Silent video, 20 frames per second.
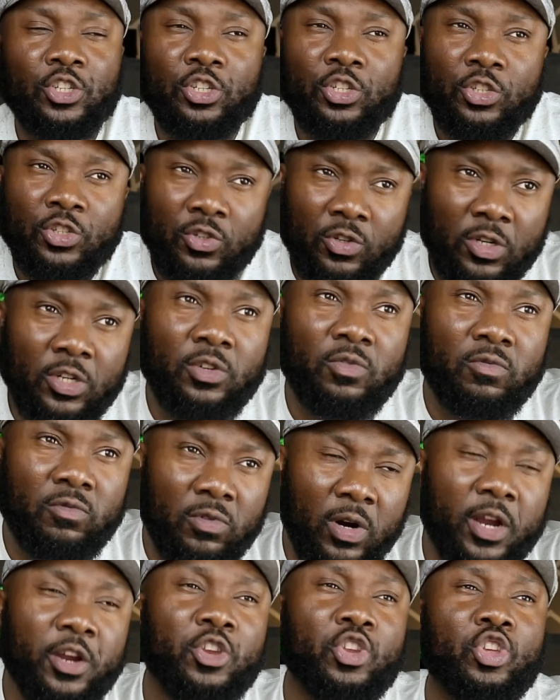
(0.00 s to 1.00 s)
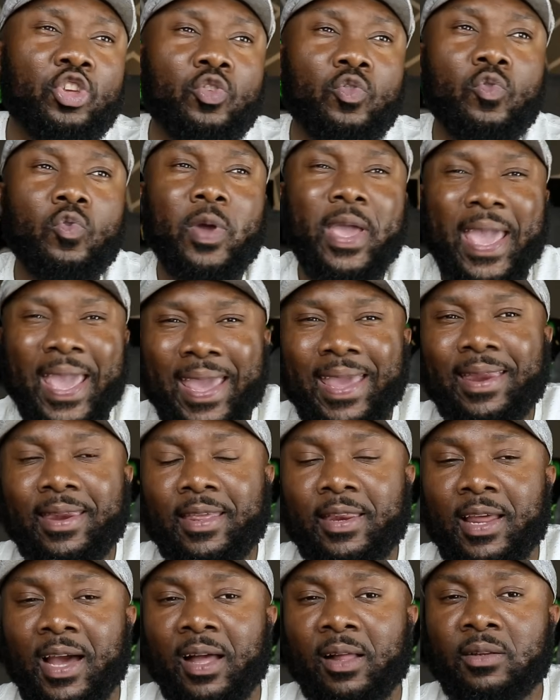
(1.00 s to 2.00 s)
should run you
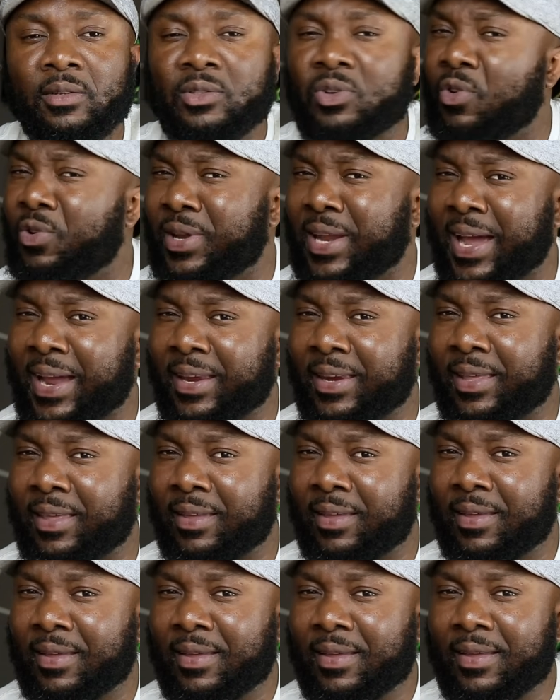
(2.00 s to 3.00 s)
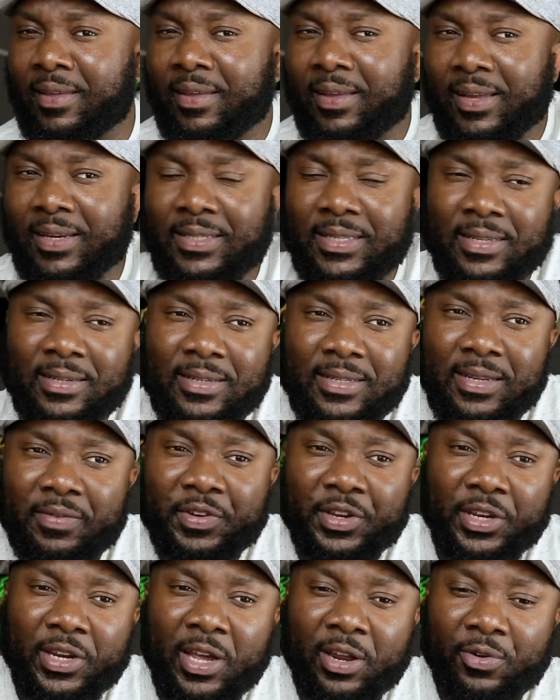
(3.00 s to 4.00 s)
$80 or $90. It's either
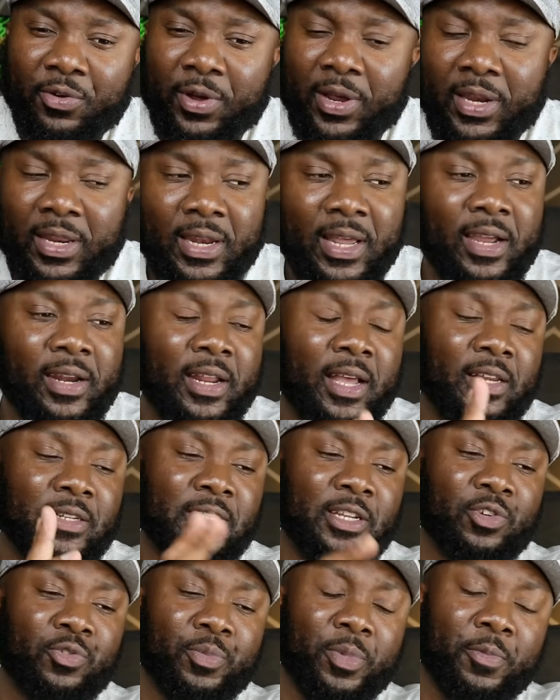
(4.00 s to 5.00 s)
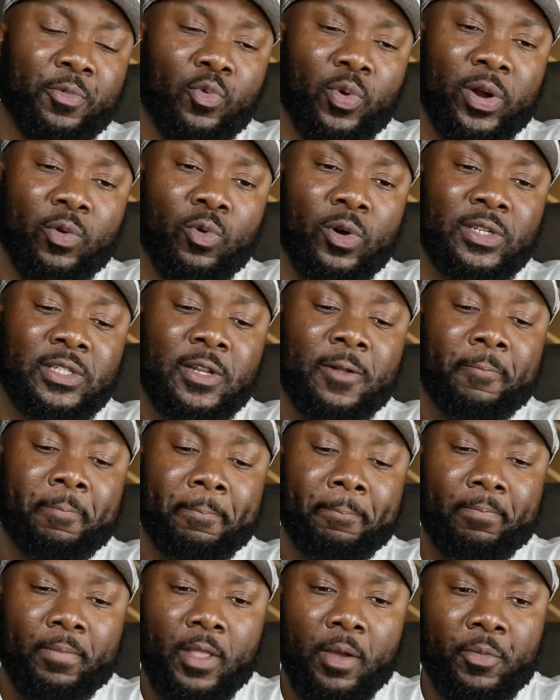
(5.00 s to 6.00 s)
$79 or $89. I don't remember what it was.
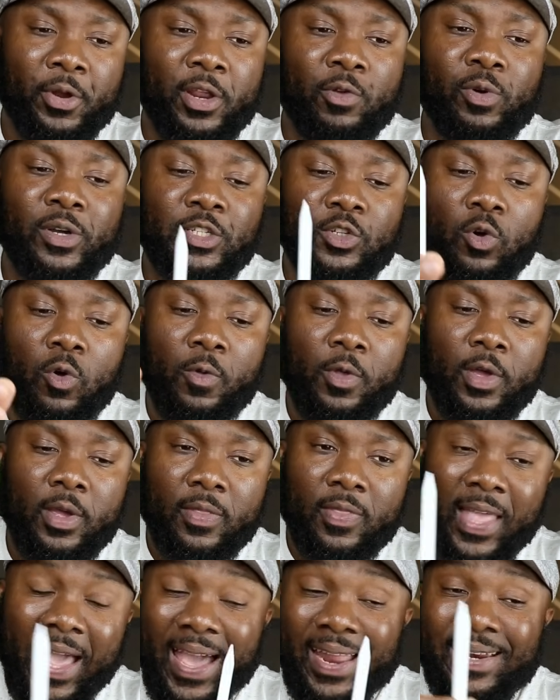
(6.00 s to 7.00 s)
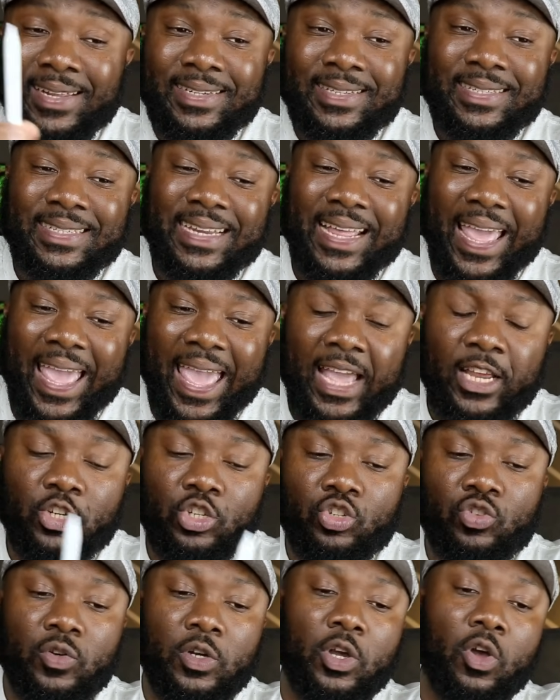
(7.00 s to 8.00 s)
But anyway, so that is
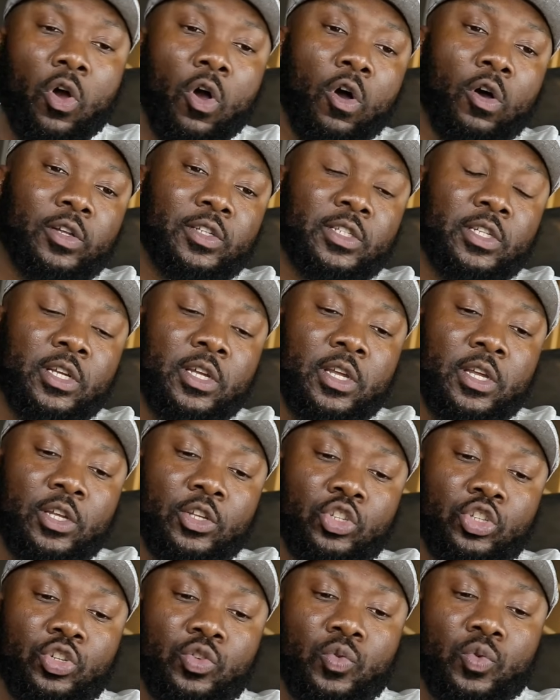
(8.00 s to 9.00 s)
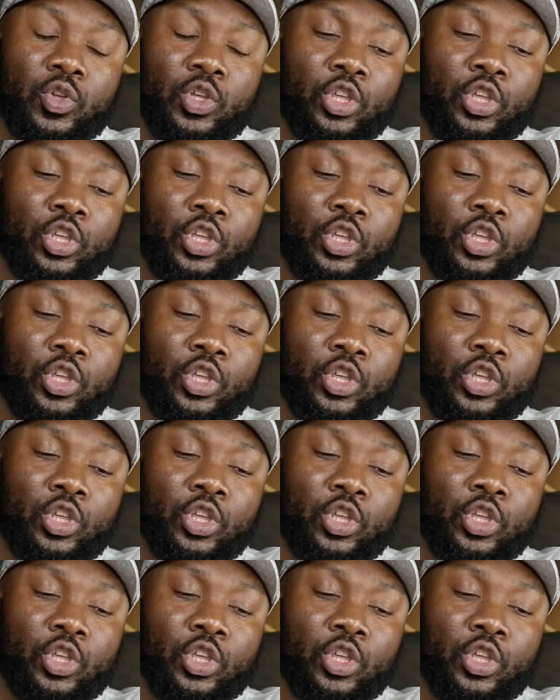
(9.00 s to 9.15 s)
extra cost to